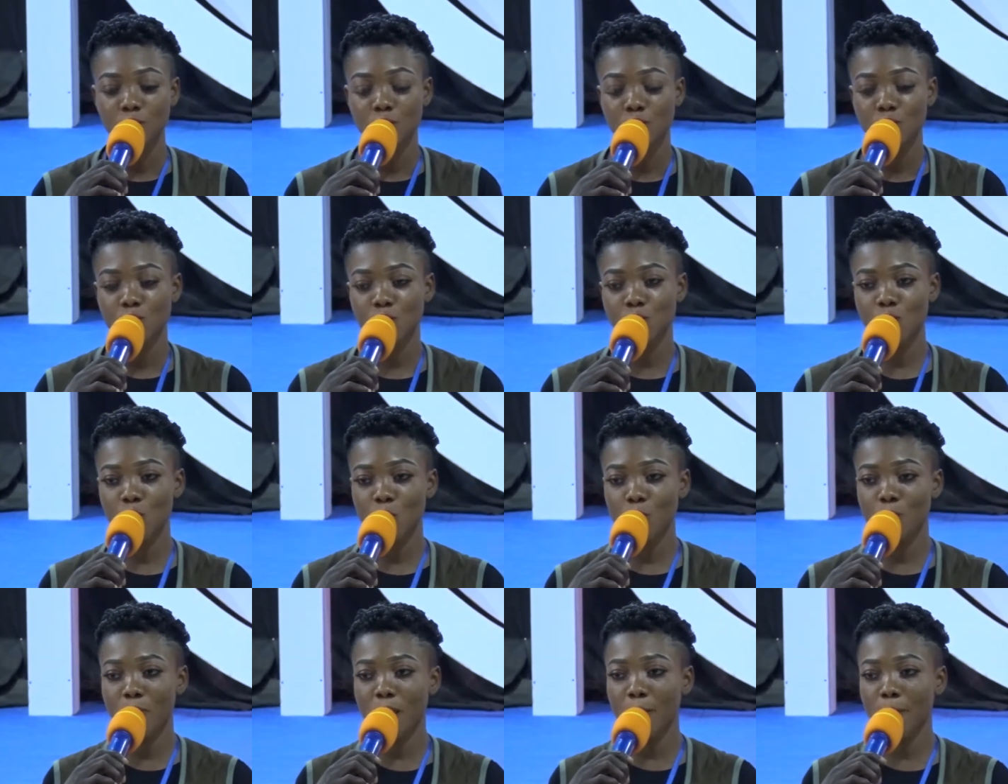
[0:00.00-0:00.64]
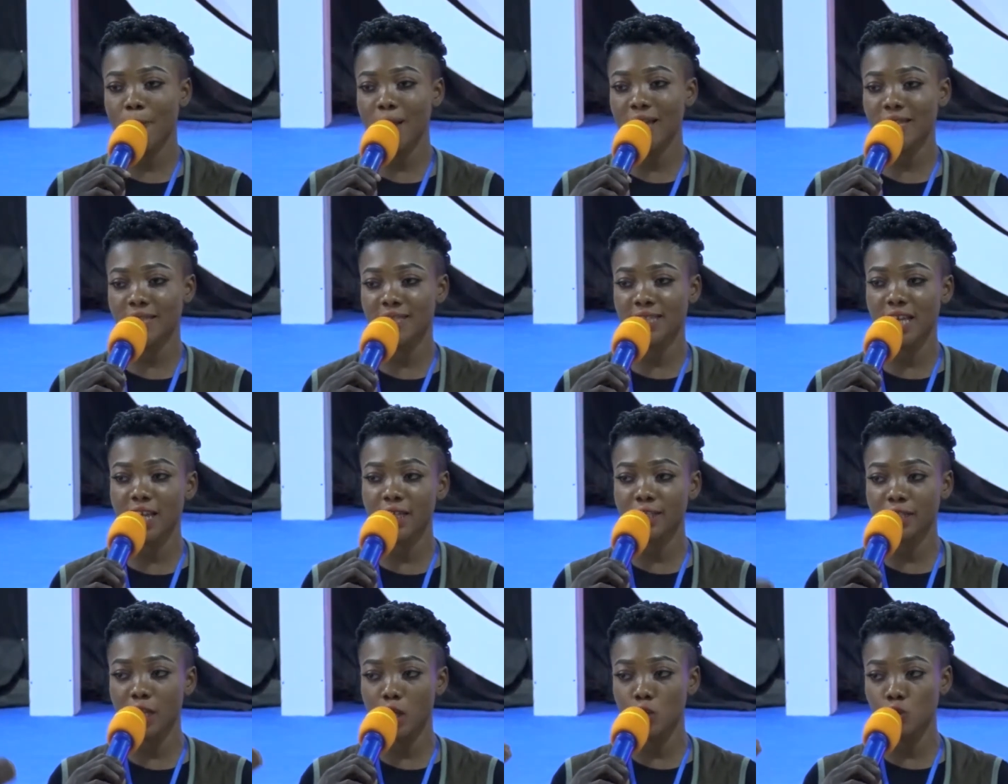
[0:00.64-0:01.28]
So Papa
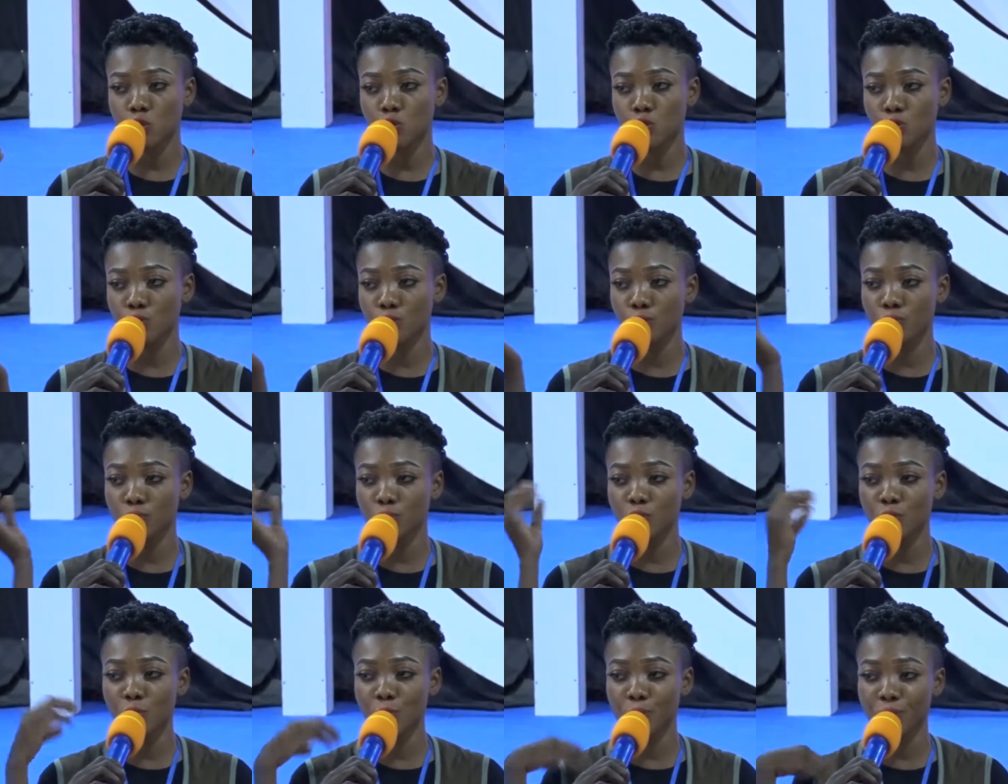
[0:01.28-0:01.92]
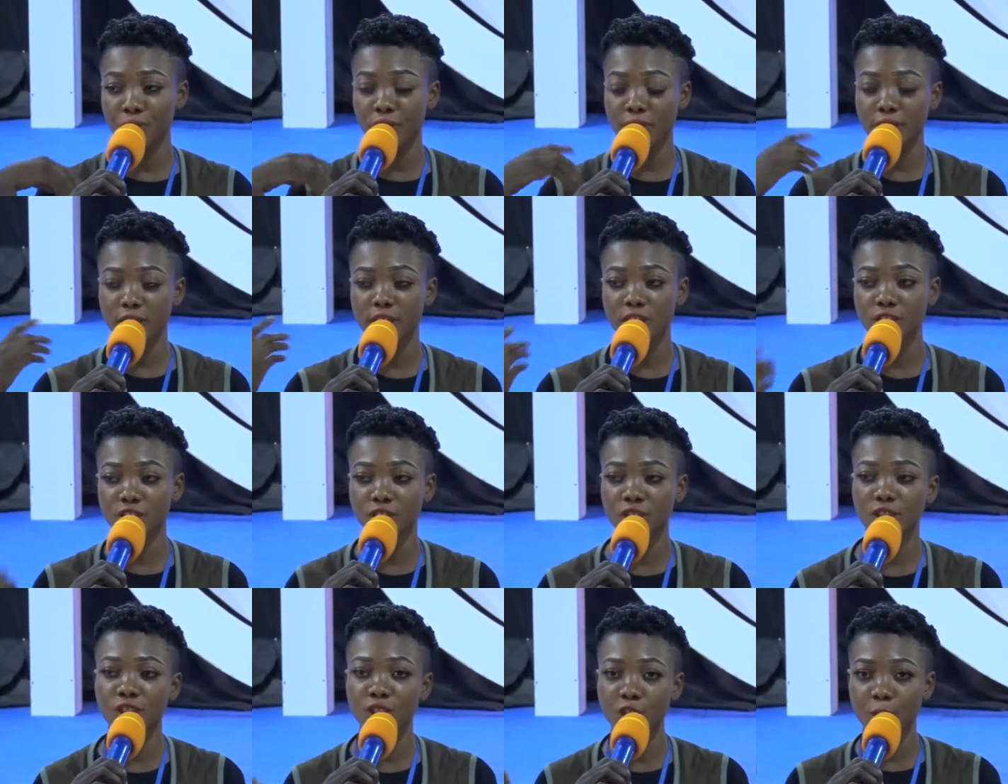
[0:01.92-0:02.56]
sent them to bring
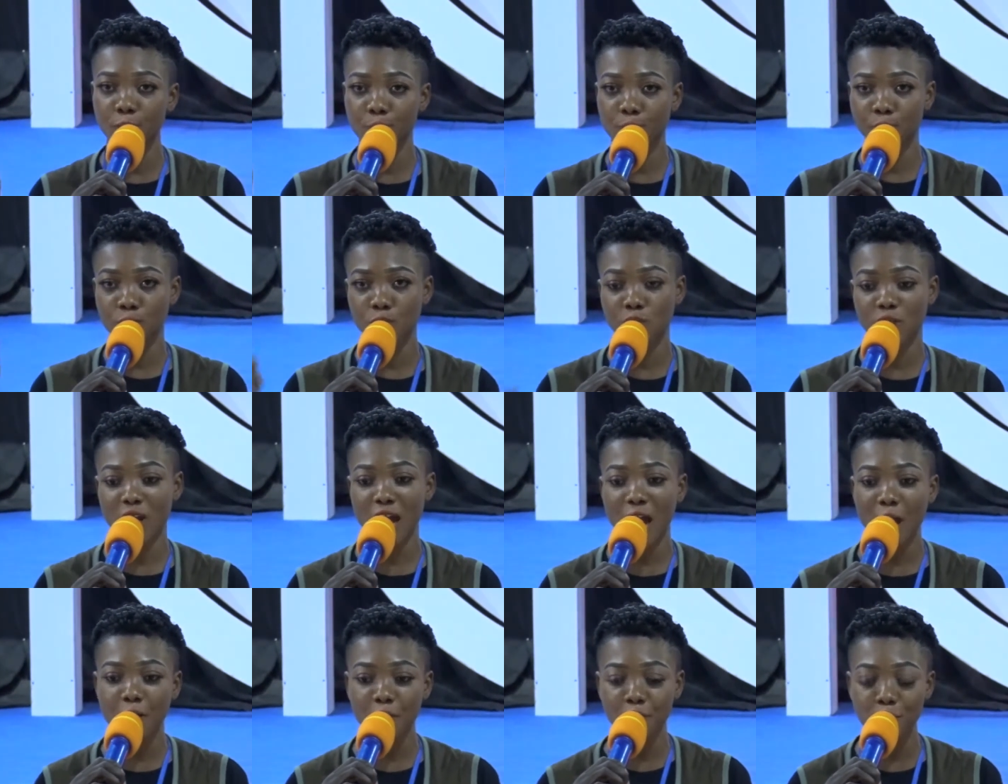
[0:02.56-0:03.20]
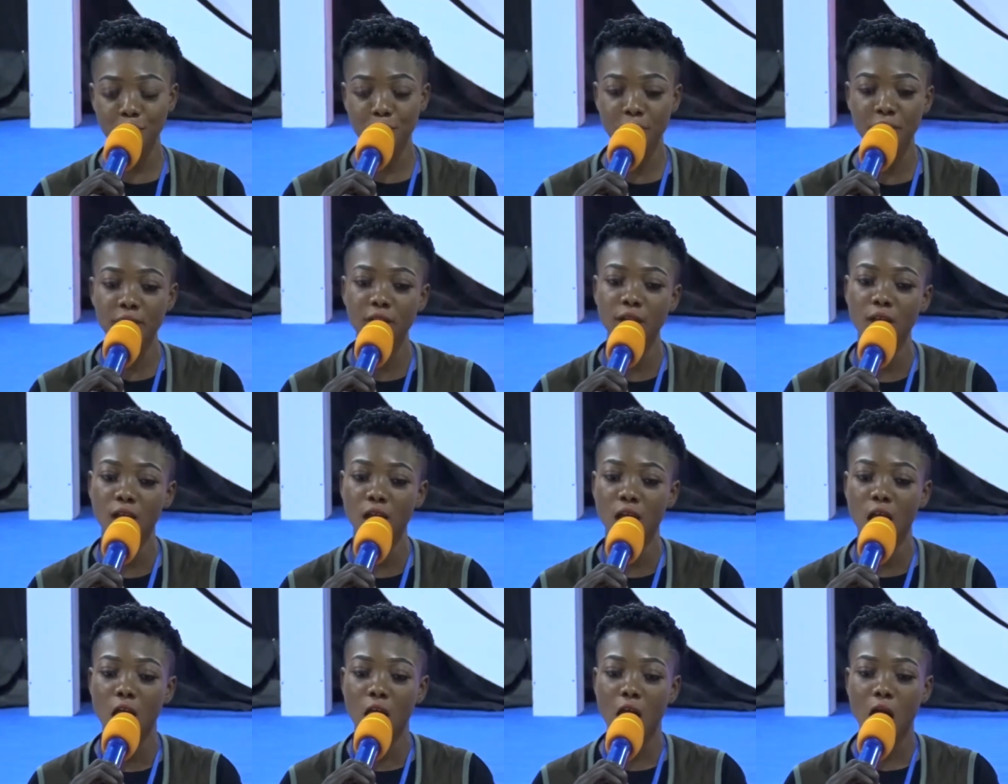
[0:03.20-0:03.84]
his jeep to carry me.
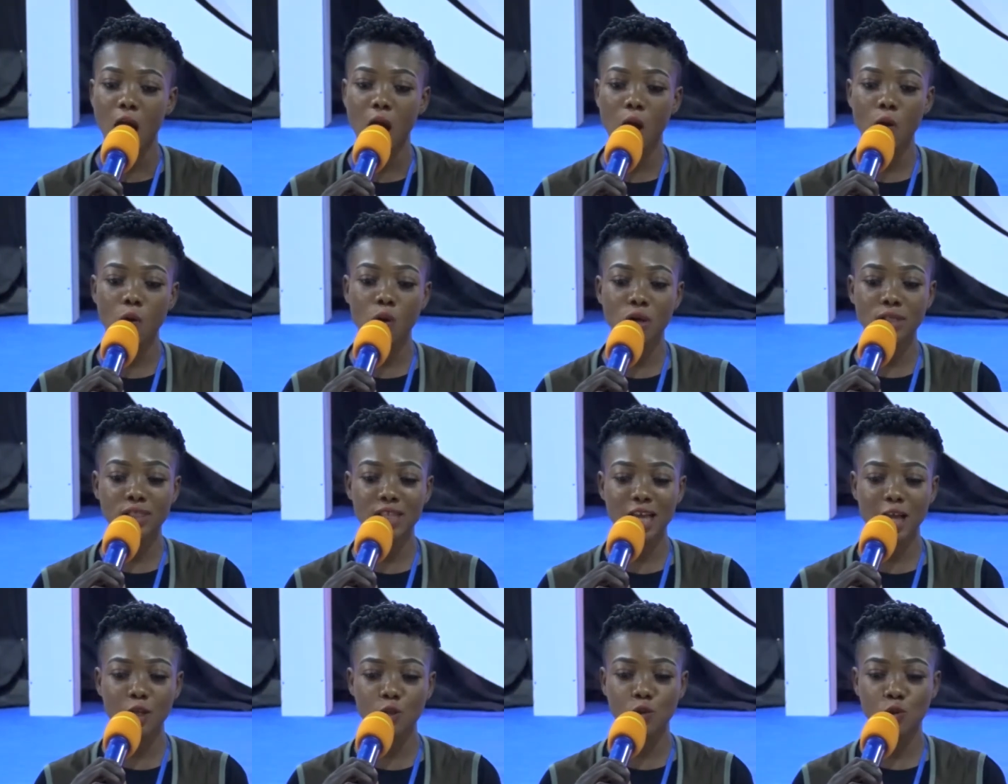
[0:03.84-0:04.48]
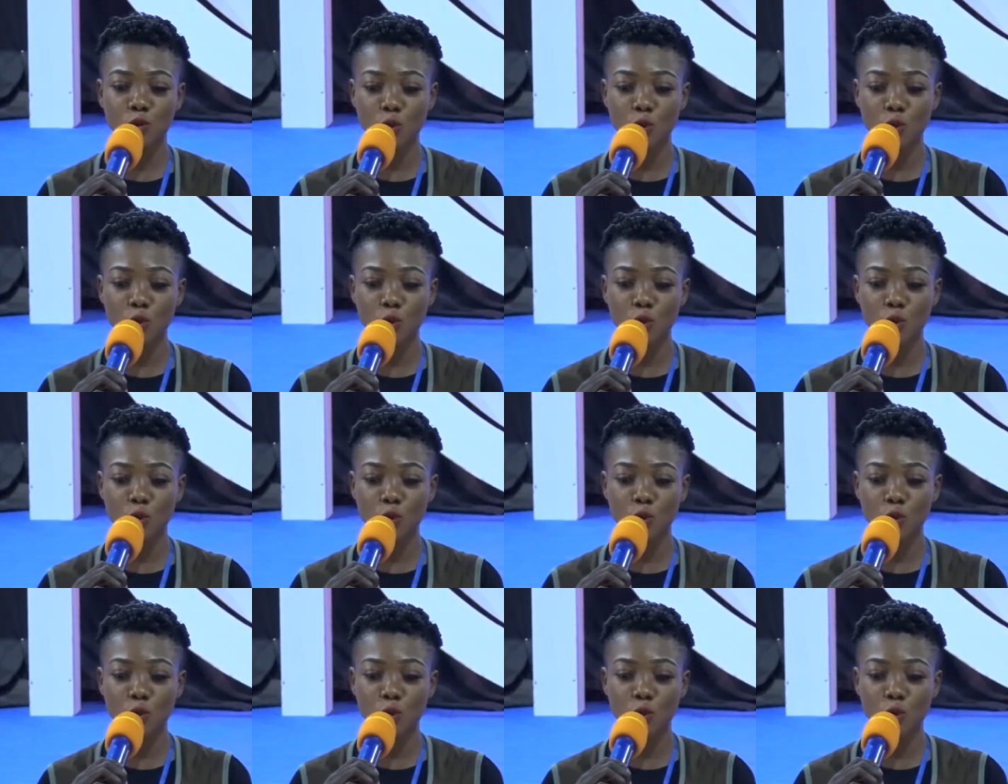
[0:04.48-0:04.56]
I was at